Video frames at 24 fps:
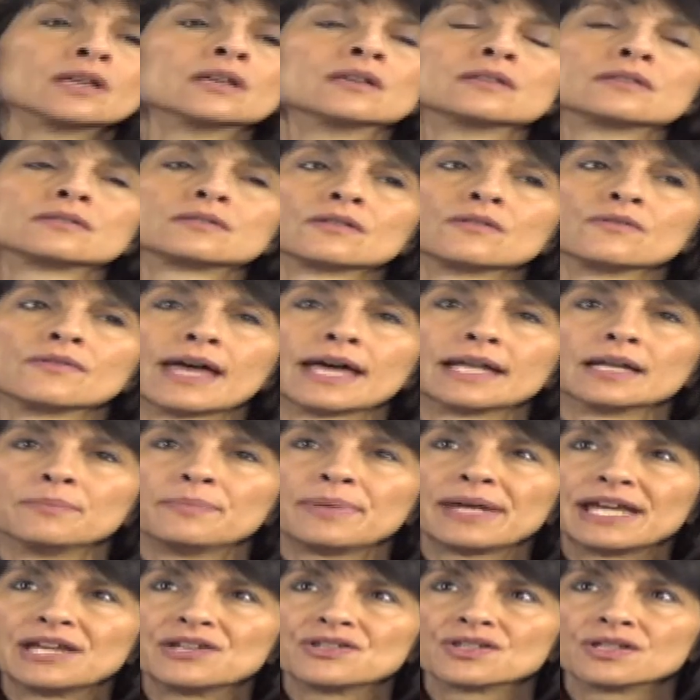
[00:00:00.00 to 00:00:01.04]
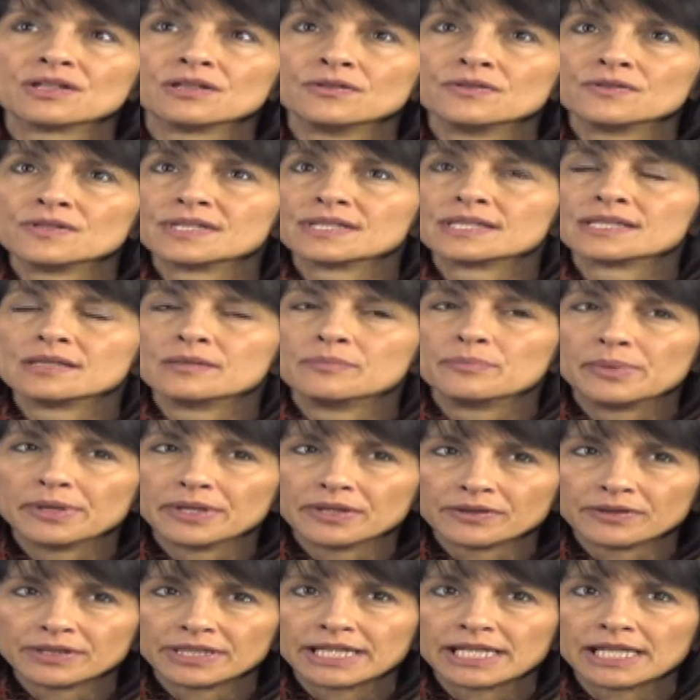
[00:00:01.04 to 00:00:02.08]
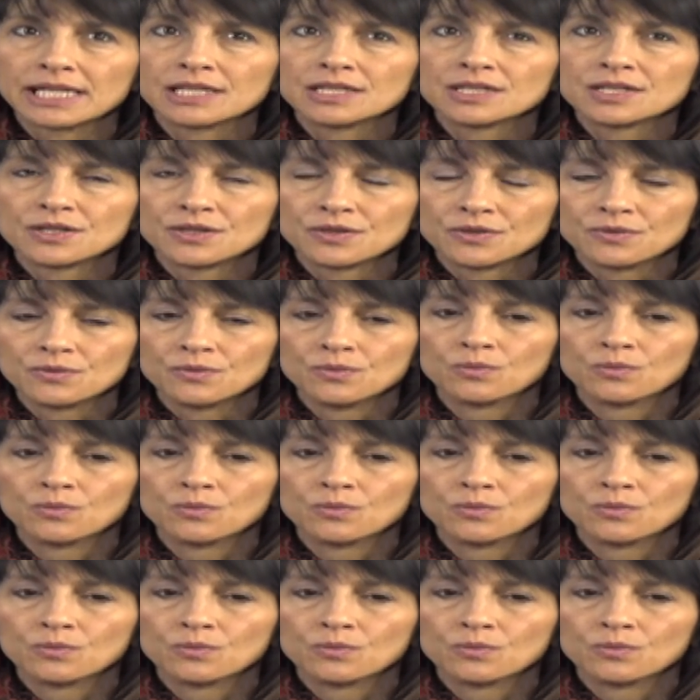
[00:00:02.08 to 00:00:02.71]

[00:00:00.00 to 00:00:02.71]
so that a patient loses the ability to